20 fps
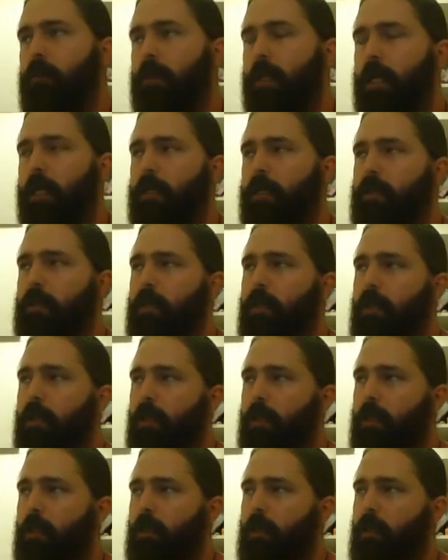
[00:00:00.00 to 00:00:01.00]
and that is that
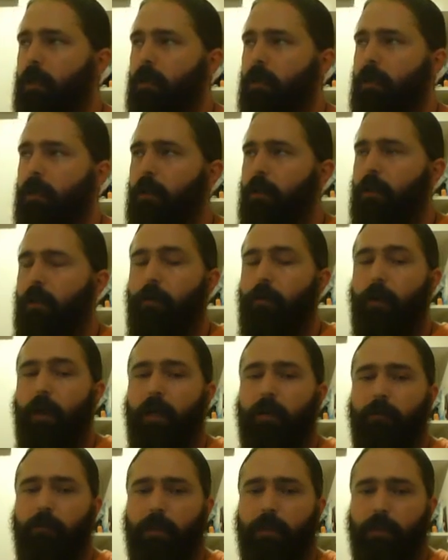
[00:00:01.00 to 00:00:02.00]
the
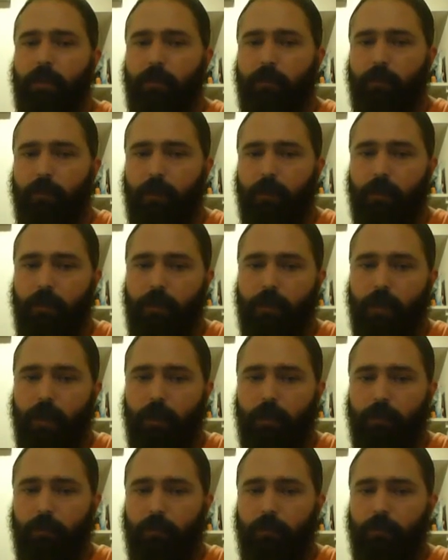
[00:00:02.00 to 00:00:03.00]
grand vision for this
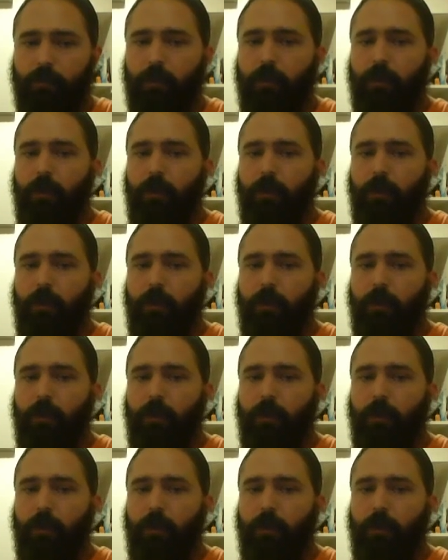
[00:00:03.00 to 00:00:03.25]
channel